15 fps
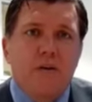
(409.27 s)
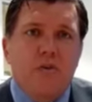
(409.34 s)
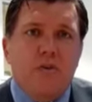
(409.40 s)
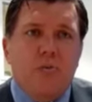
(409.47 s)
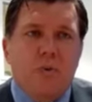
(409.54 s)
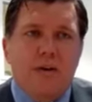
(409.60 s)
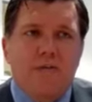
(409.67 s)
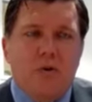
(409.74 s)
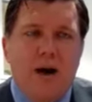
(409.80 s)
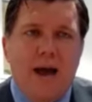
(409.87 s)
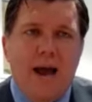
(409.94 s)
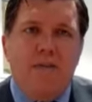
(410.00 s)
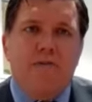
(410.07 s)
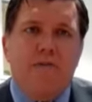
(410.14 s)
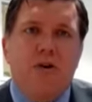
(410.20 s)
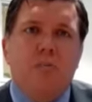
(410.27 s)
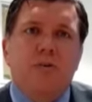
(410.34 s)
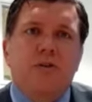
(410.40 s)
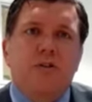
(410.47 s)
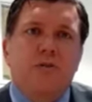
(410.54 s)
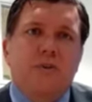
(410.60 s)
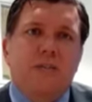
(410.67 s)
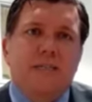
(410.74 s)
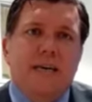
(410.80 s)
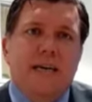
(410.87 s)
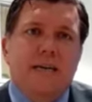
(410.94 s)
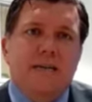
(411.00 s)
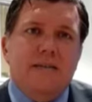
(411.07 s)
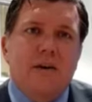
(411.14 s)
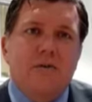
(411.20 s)
that we've got every
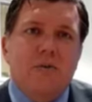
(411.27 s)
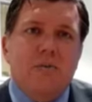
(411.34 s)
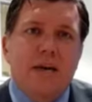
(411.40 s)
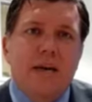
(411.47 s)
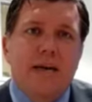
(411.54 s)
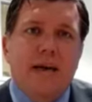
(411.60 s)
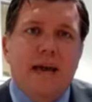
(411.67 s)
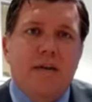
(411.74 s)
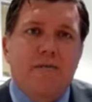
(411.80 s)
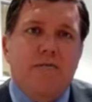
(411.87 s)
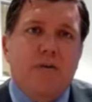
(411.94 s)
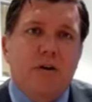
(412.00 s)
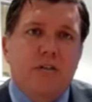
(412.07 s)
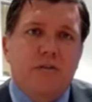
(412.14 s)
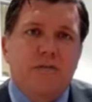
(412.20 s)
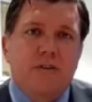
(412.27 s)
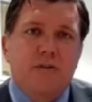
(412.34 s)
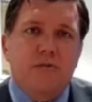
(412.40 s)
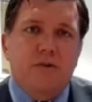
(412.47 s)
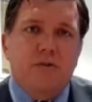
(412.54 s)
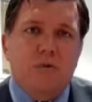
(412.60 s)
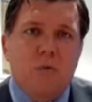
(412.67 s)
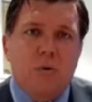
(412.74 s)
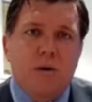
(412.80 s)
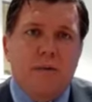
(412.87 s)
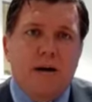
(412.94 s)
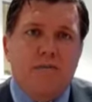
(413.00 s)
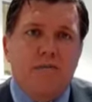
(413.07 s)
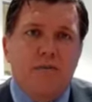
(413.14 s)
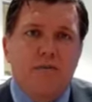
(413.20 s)
opportunity so that we can get in front of you to talk
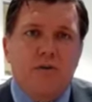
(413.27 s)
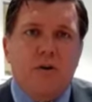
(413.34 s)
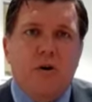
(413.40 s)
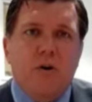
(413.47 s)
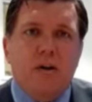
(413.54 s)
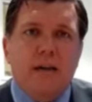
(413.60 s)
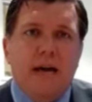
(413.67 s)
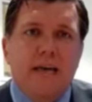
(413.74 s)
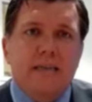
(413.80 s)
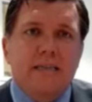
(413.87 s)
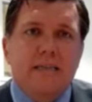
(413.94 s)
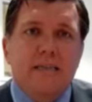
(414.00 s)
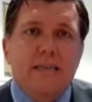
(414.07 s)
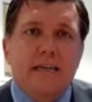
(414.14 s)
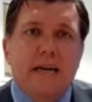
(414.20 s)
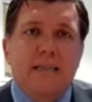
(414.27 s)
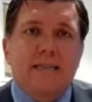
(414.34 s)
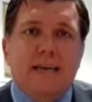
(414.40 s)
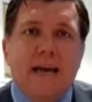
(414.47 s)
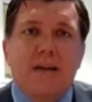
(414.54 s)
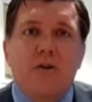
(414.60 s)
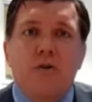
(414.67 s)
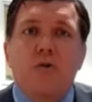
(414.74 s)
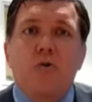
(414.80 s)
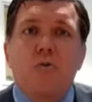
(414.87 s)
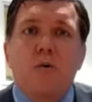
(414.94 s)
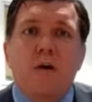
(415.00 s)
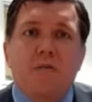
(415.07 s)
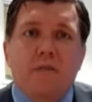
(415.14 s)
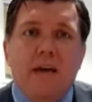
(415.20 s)
about future holidays and to get you
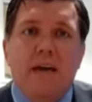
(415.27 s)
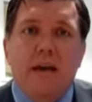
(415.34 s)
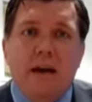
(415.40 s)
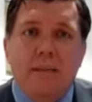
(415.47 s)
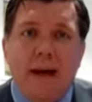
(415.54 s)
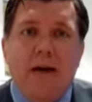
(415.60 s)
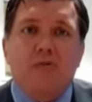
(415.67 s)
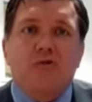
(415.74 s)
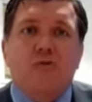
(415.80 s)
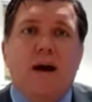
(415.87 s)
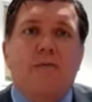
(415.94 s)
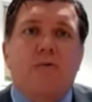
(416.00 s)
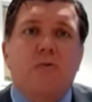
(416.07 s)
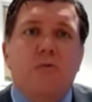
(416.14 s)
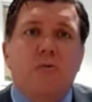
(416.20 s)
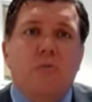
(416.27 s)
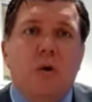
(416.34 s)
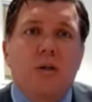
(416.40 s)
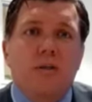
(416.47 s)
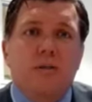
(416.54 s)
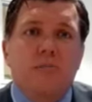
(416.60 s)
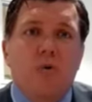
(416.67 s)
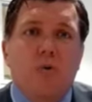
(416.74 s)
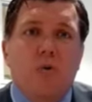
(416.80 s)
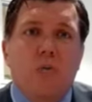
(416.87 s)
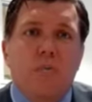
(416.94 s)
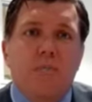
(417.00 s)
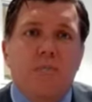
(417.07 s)
thinking about travel once more.